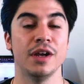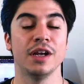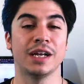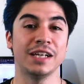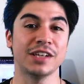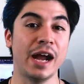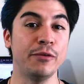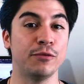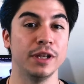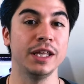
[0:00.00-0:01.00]
Guys, I
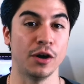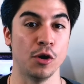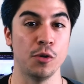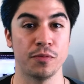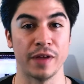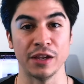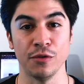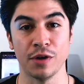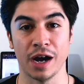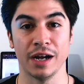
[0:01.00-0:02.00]
really hope that you
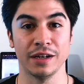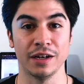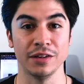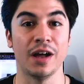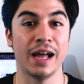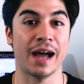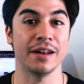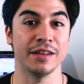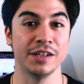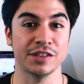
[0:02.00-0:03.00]
got a lot out of
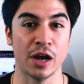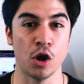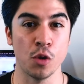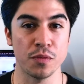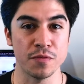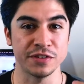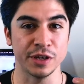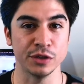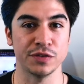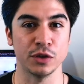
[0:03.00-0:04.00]
this. I hope
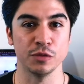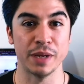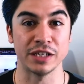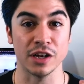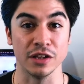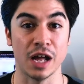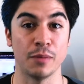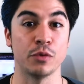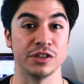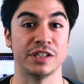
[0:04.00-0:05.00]
sales funnels makes a lot
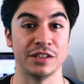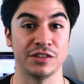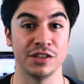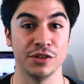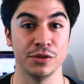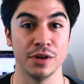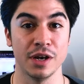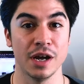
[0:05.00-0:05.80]
more sense to you.